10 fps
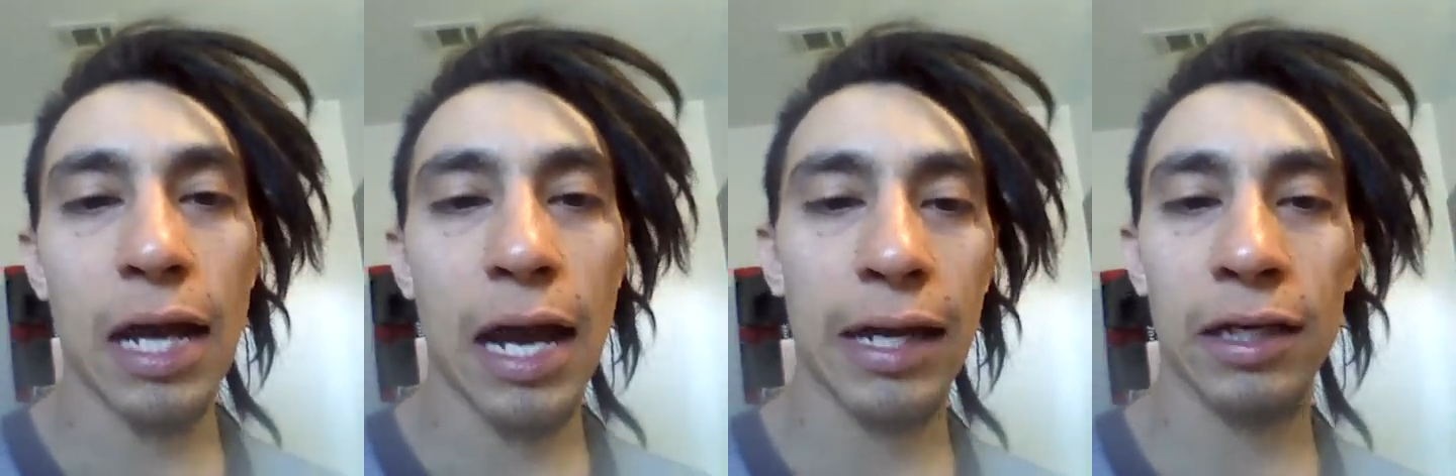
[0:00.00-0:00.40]

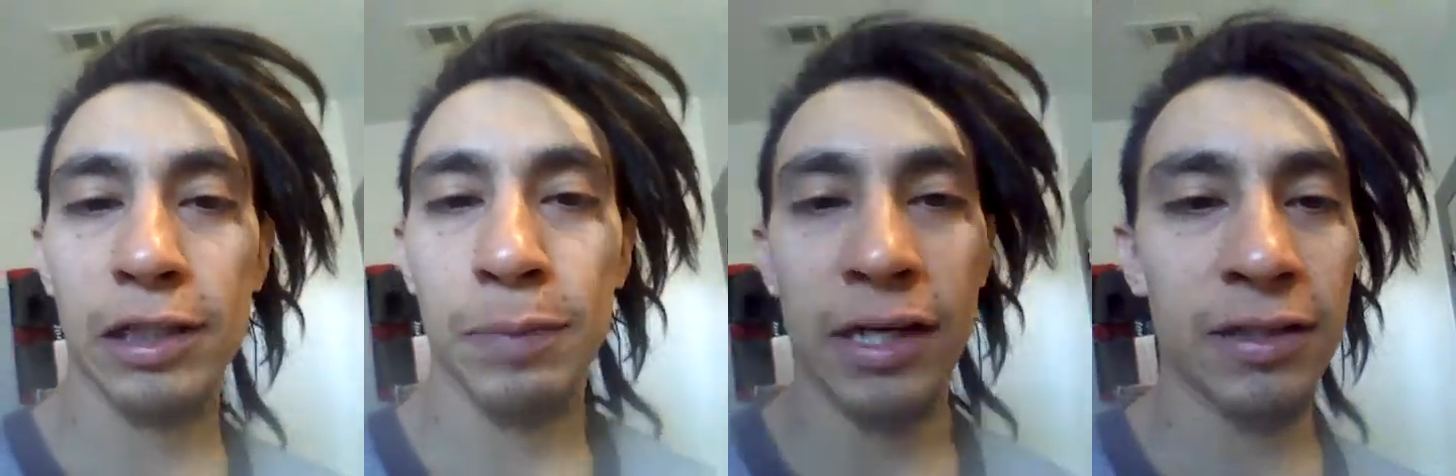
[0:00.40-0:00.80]
I can
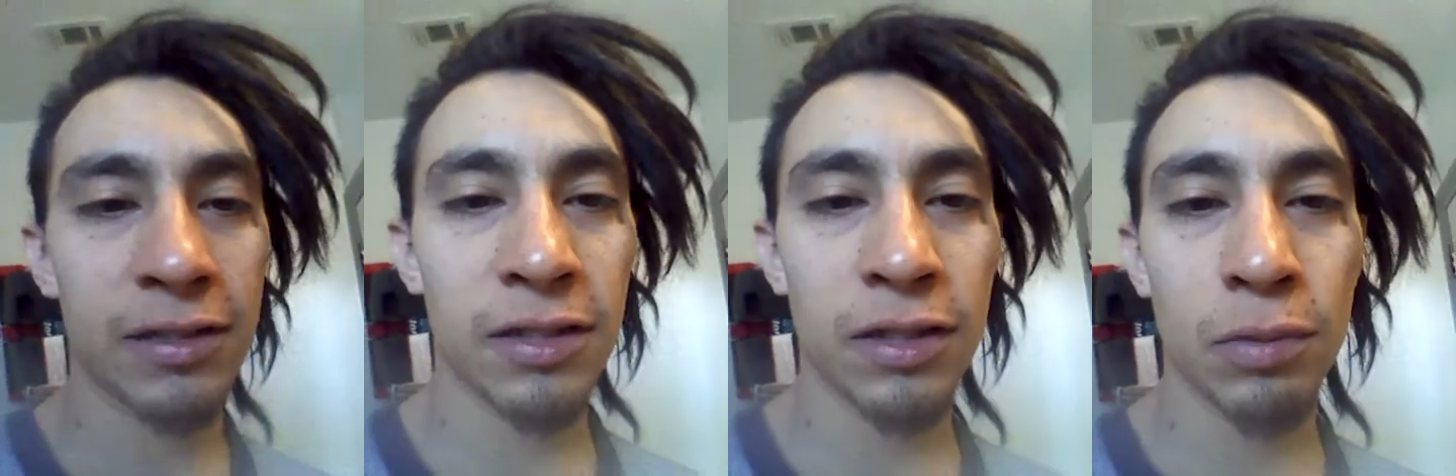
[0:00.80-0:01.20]
explain it
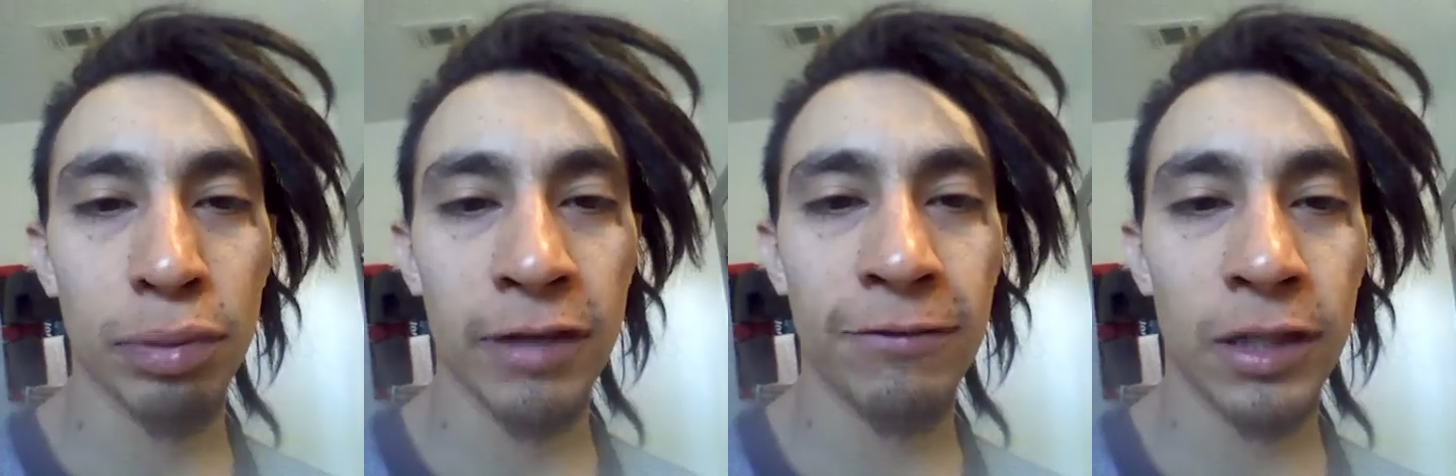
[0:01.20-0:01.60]
to you
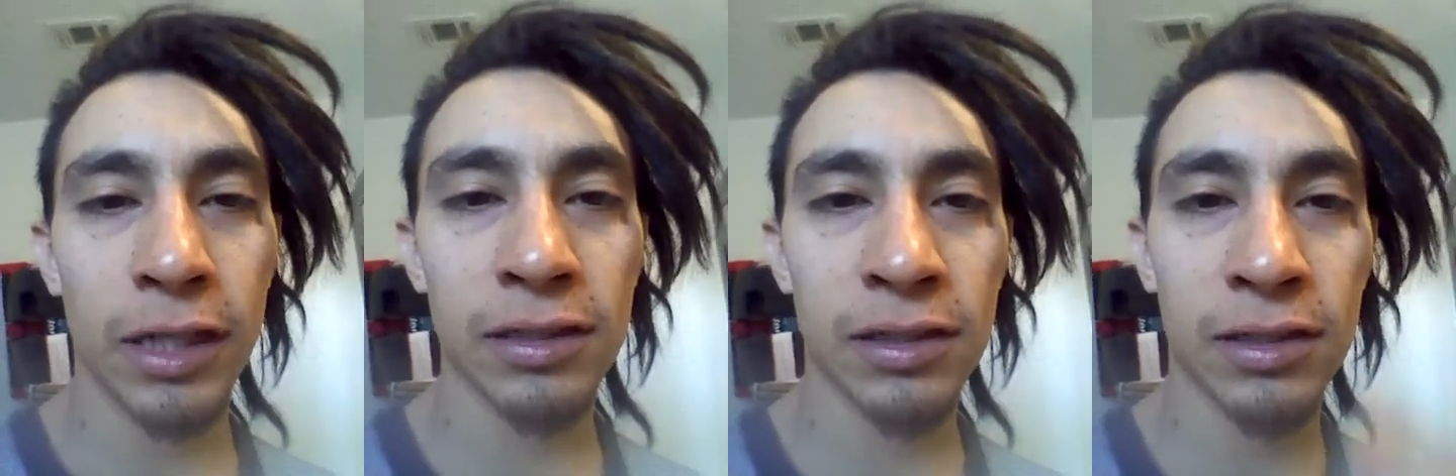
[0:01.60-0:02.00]
briefly.
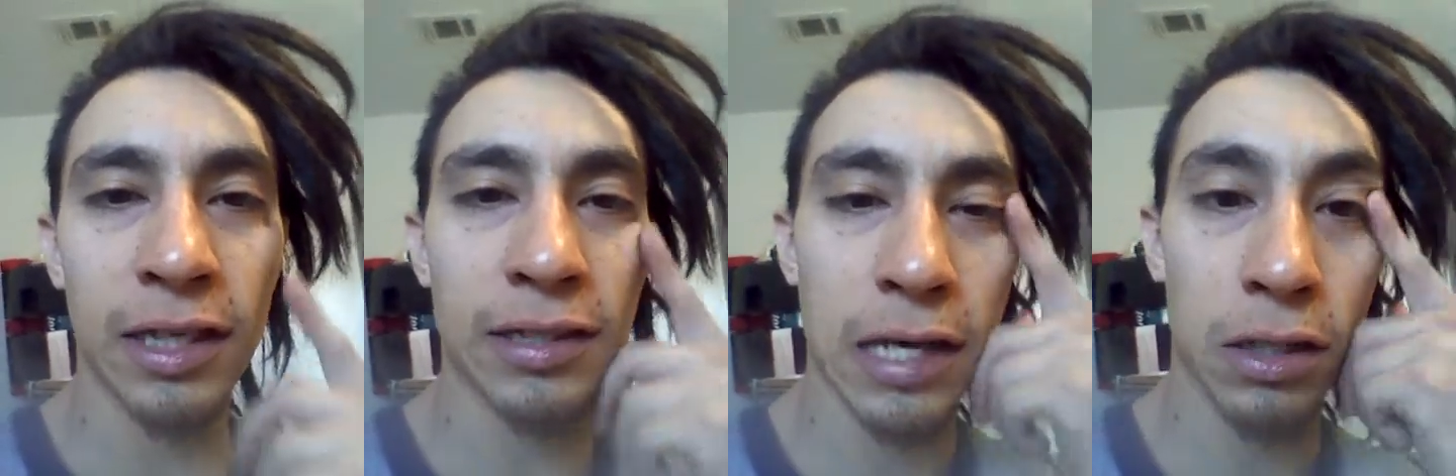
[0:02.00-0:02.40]
It doesn't
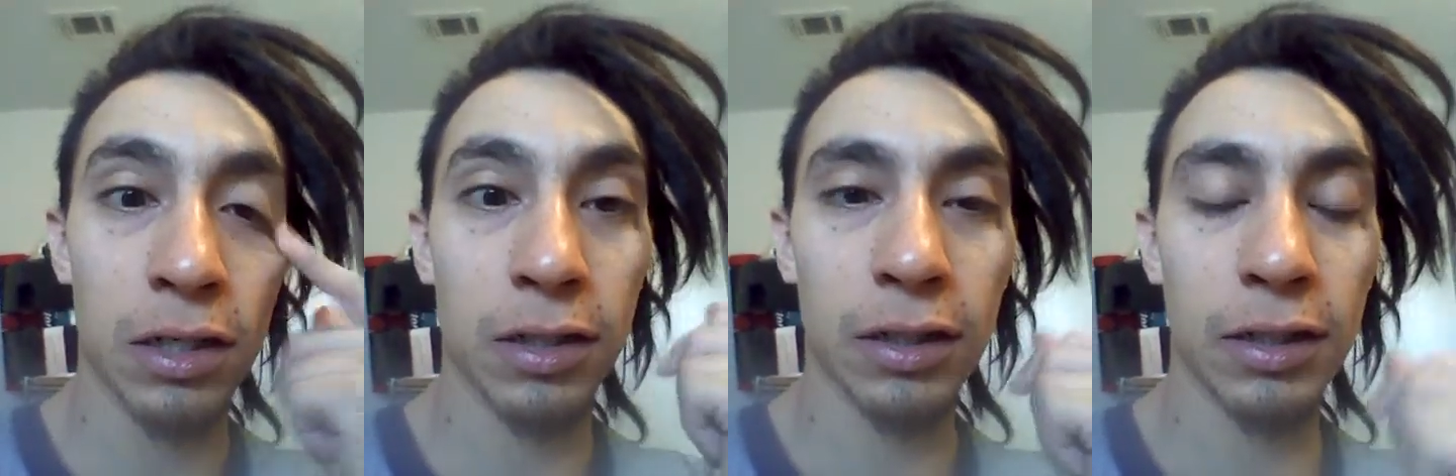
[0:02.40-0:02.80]
take that
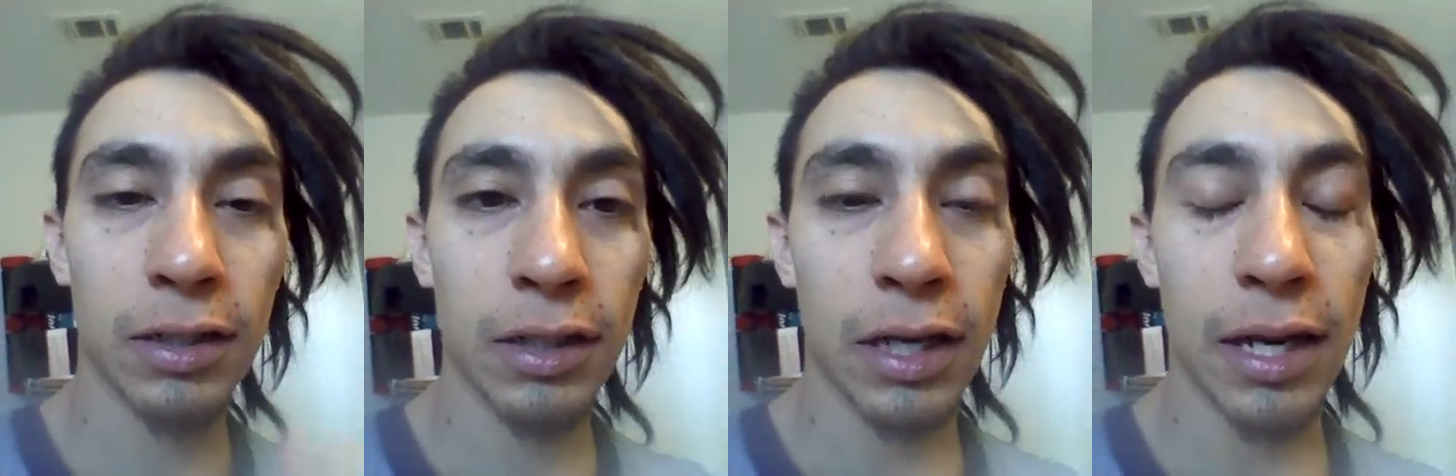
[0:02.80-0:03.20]
long,
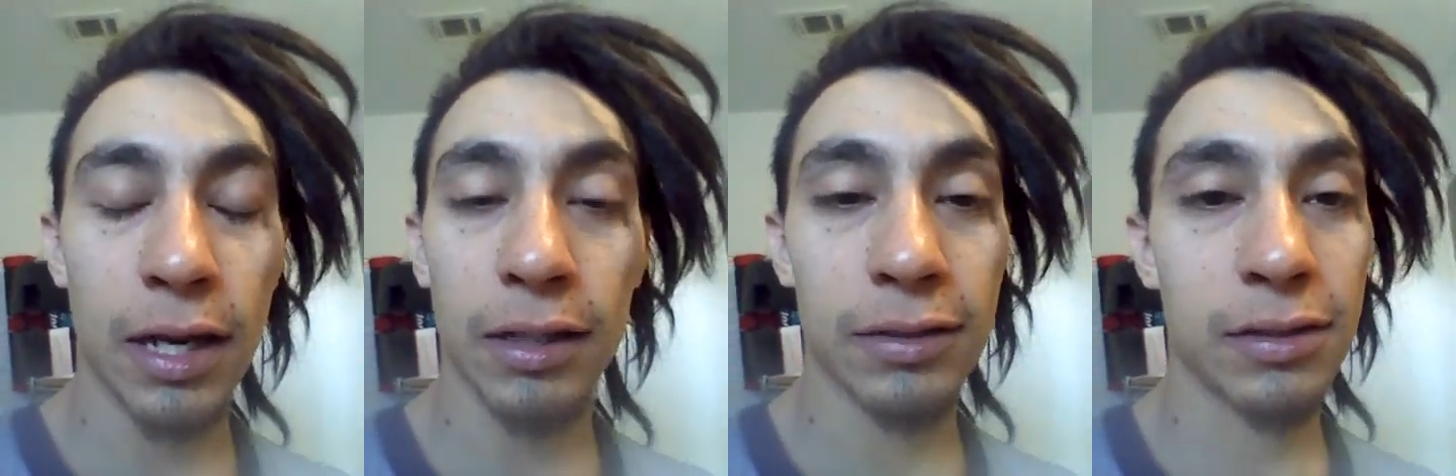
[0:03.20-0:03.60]

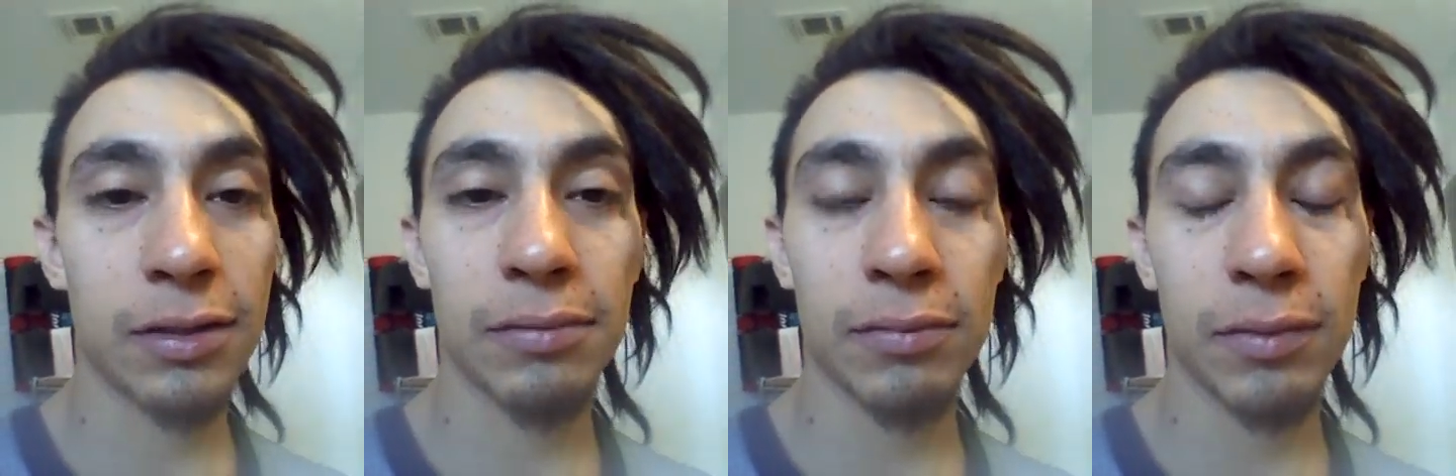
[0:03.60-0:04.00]
and
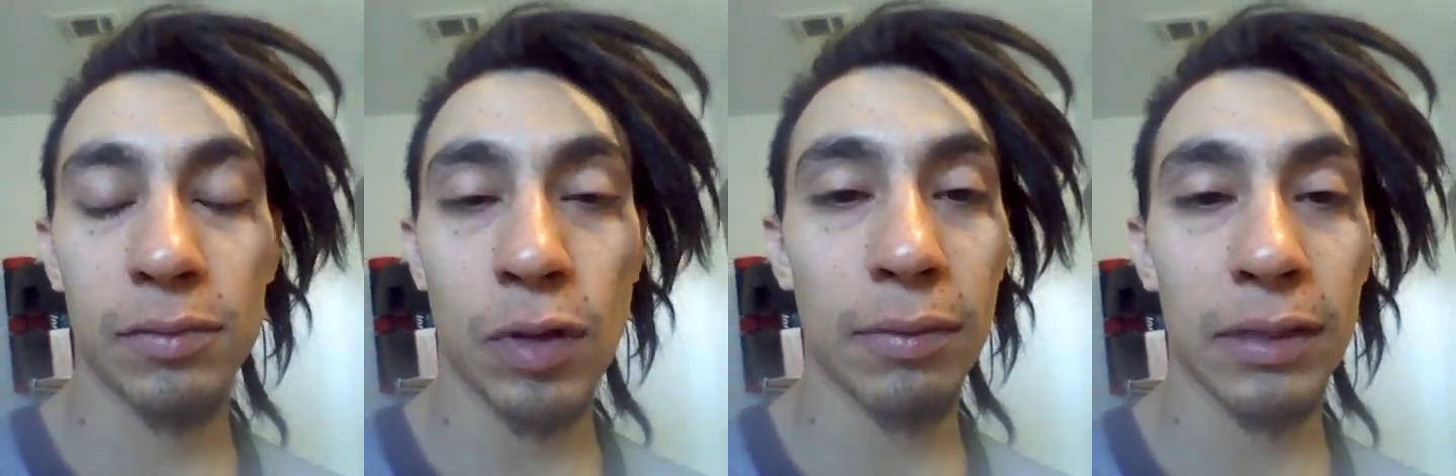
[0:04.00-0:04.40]
it's
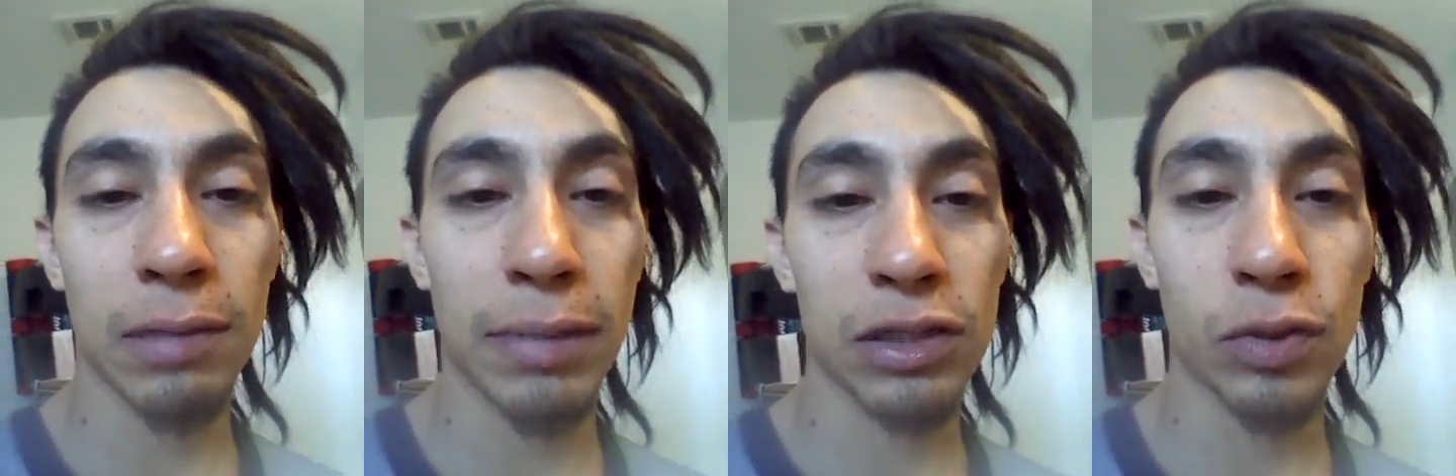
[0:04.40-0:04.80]
probably
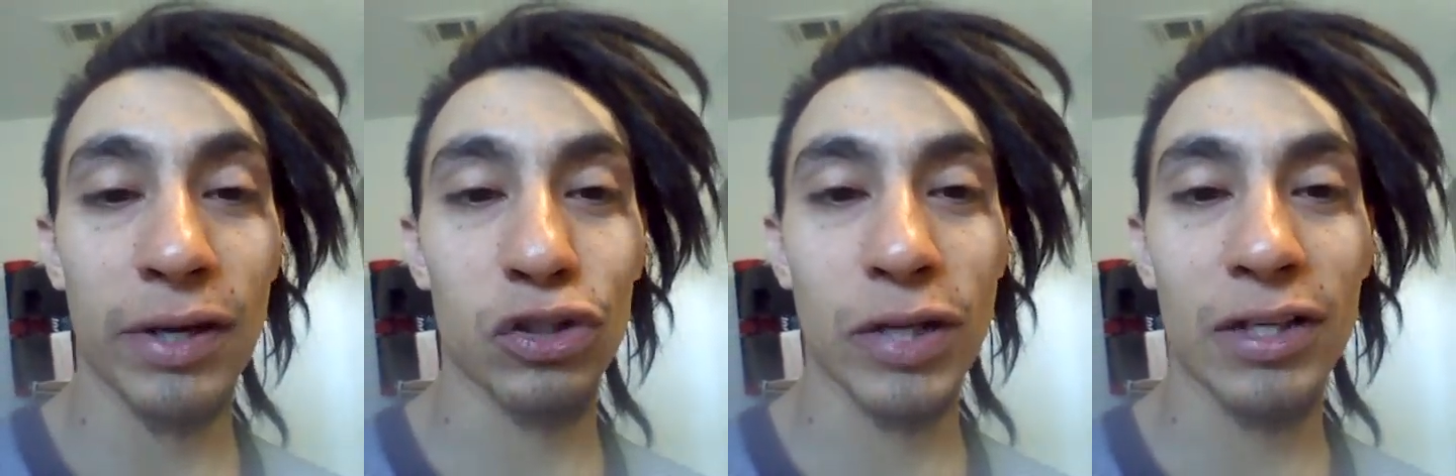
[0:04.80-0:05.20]
the best way
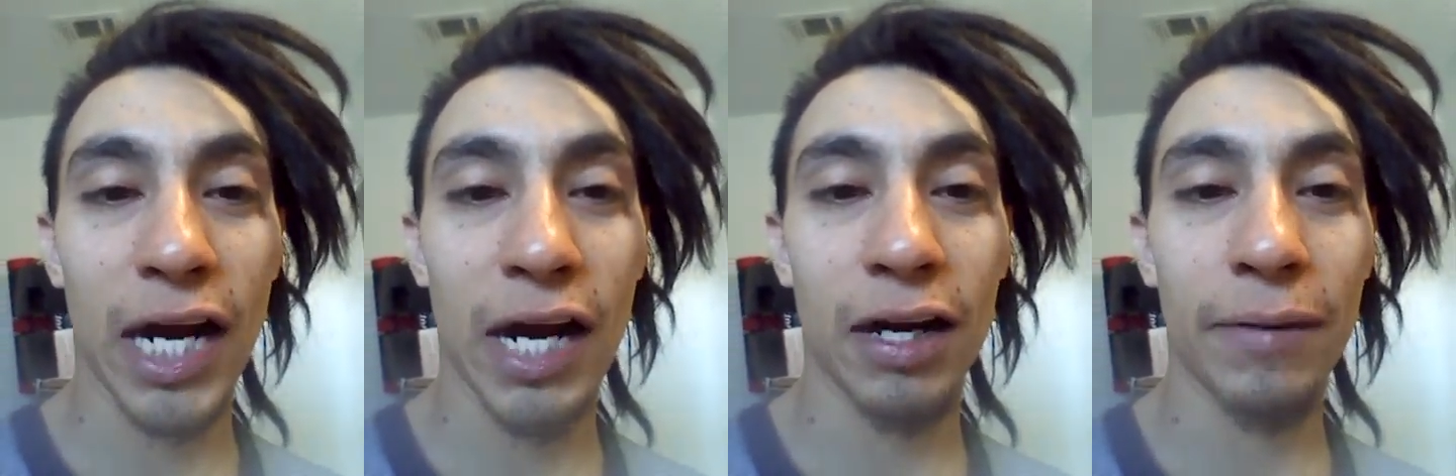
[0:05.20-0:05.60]
to dread your
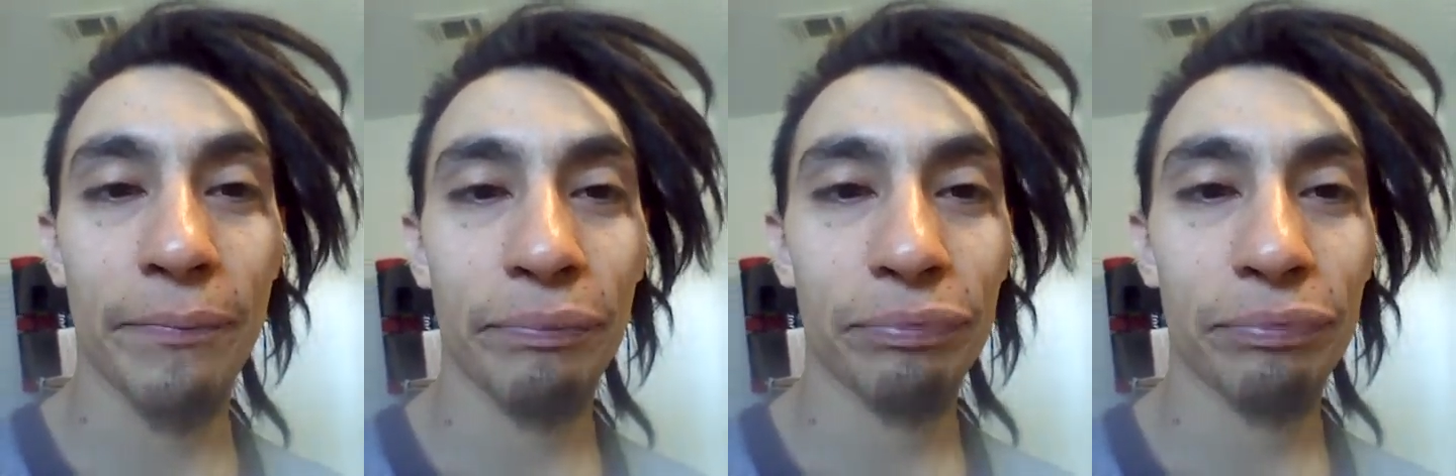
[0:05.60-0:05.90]
hair.